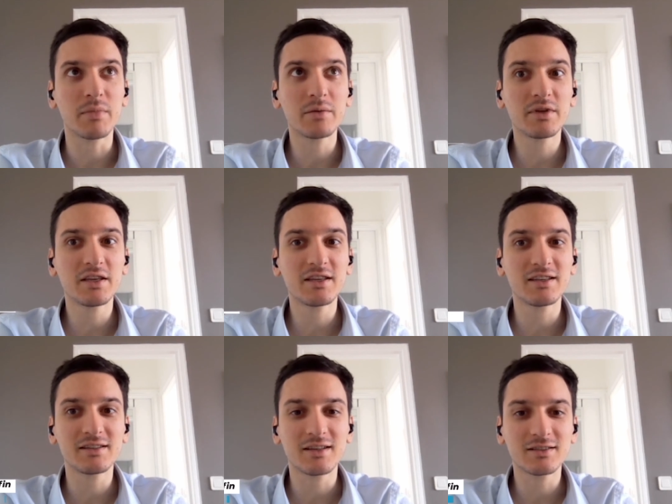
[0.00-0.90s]

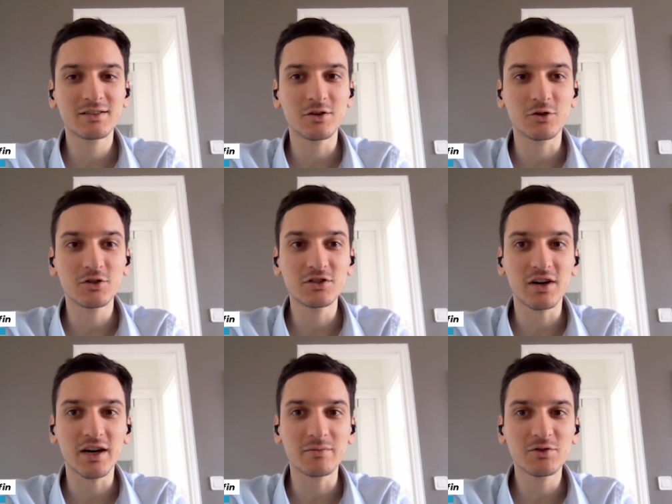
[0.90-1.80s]
Maybe that's a good
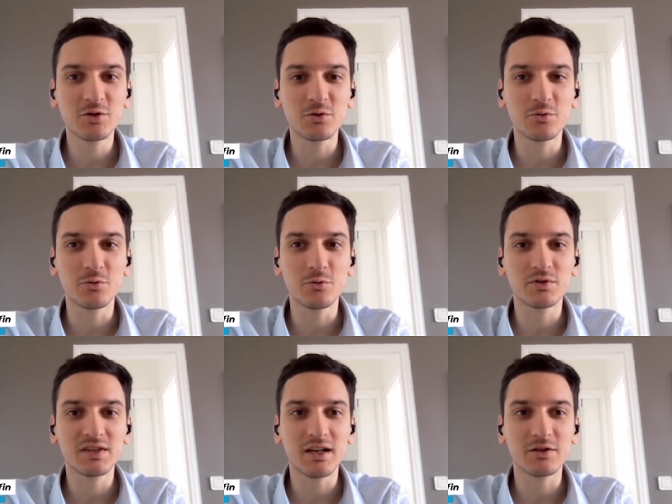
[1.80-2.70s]
time to
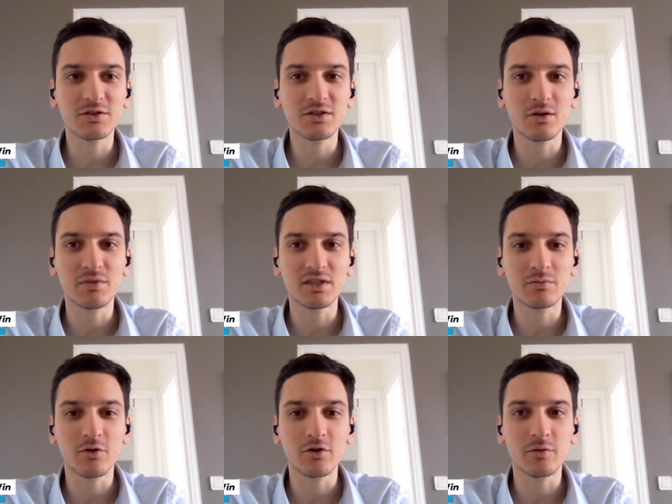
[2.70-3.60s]
tell us a bit
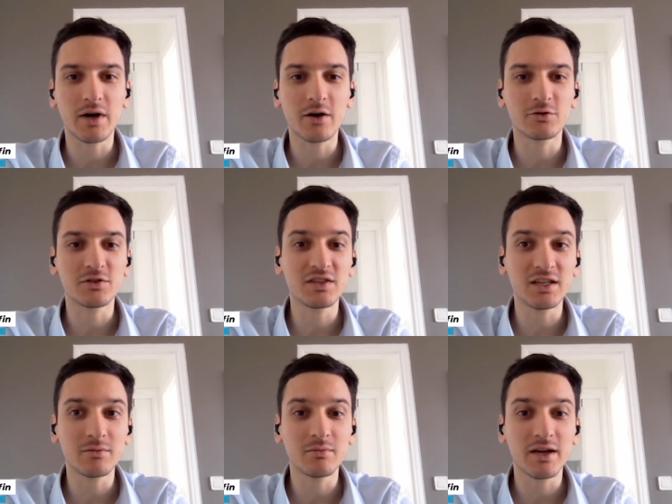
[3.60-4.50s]
more about the
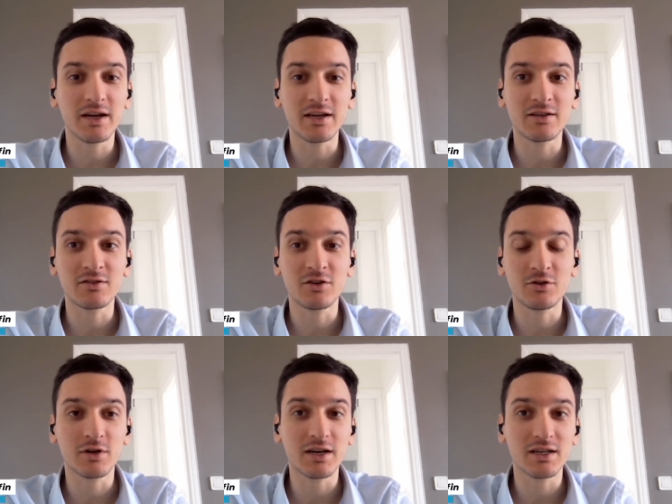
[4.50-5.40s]
team and
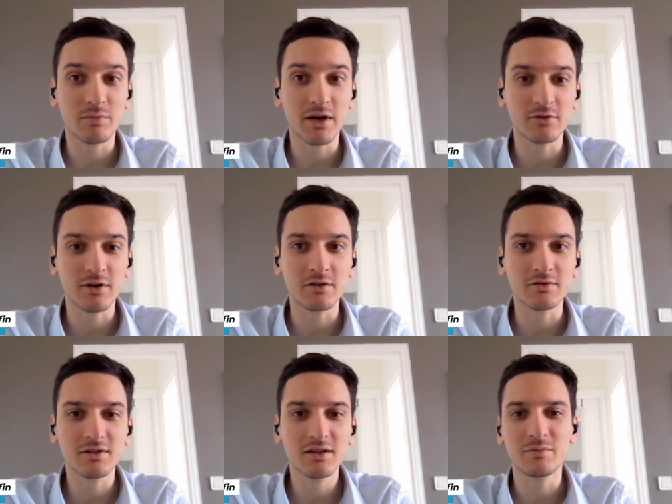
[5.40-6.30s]
your guys' background
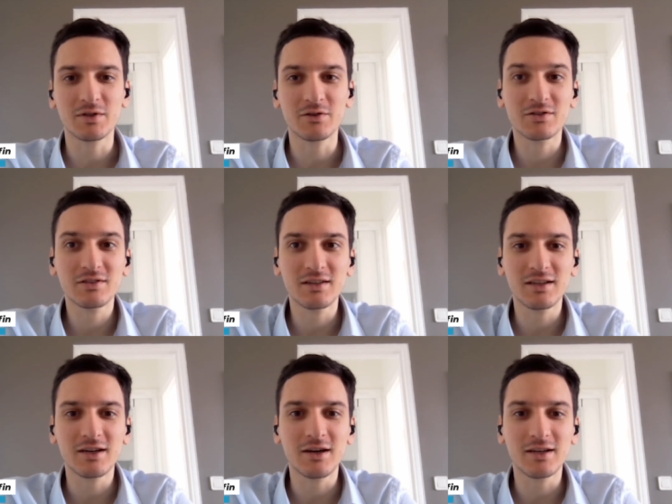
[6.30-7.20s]
um, because
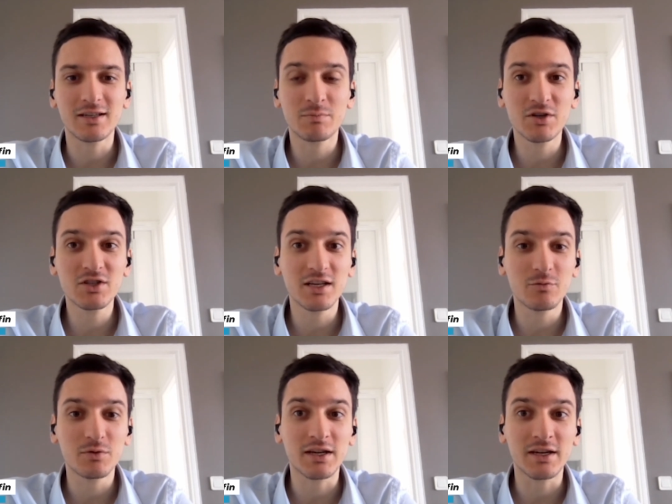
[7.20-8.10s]
uh, especially
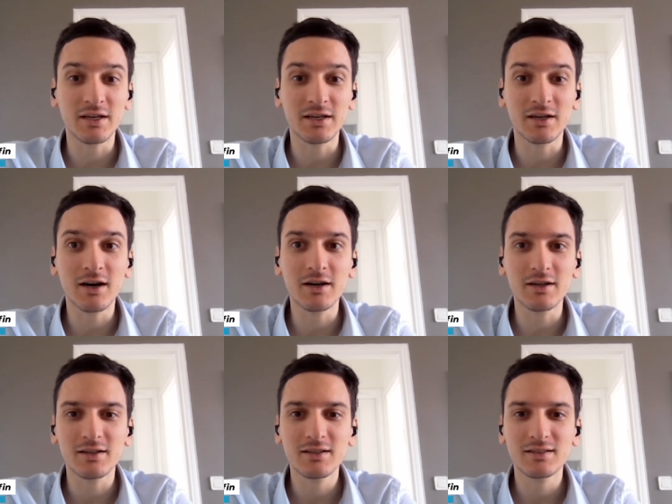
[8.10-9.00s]
with
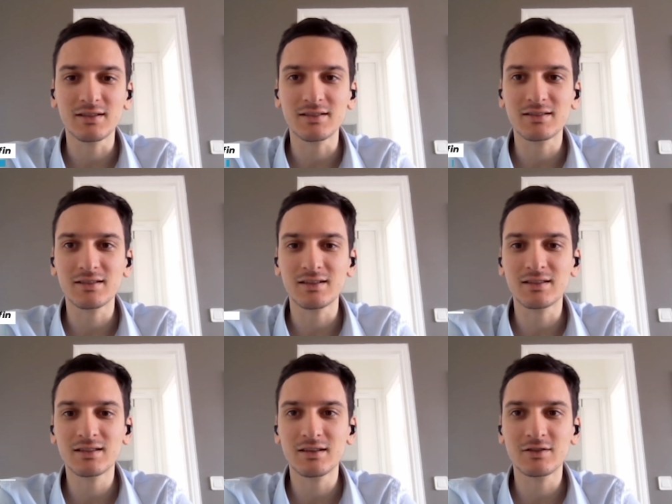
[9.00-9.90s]
AI, since
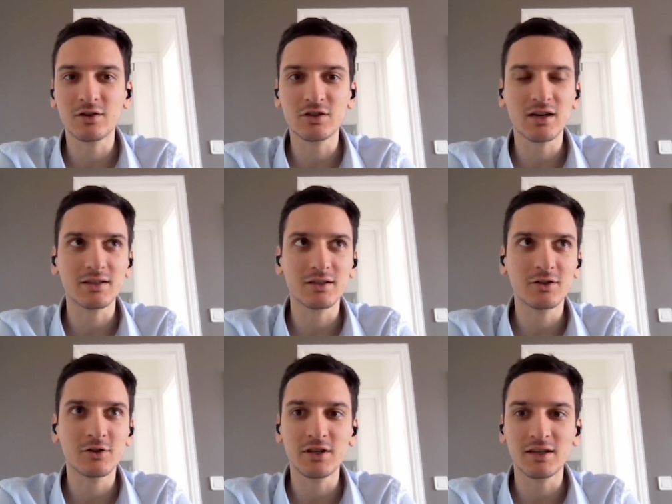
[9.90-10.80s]
it's such like
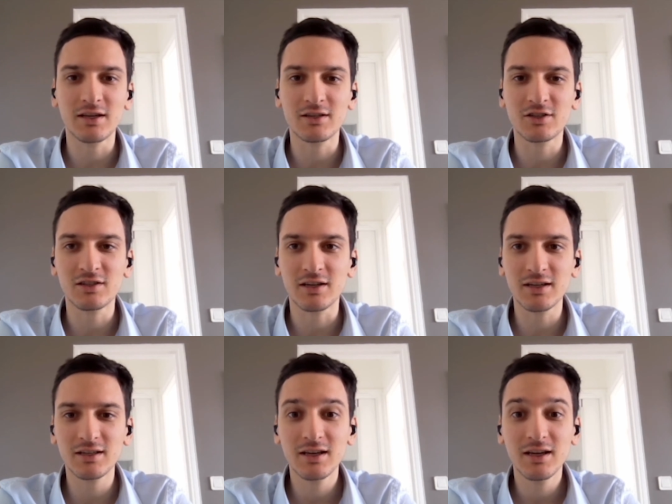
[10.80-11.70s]
cutting edge
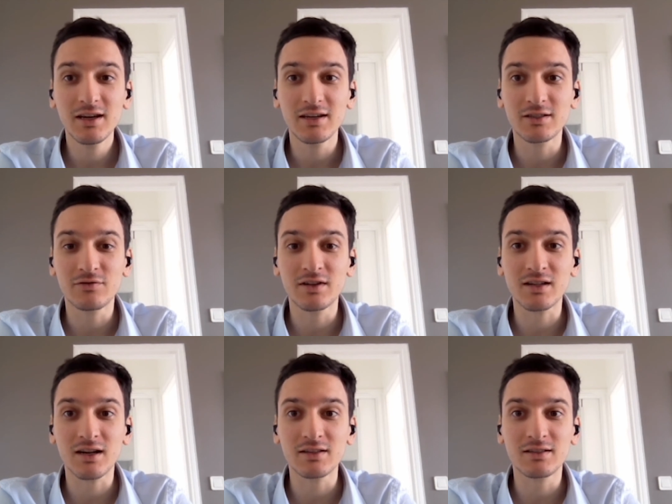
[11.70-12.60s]
tech, it feels
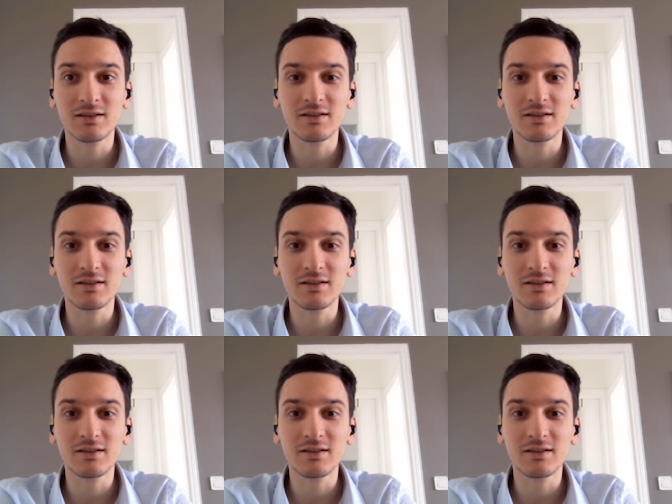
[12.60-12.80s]
like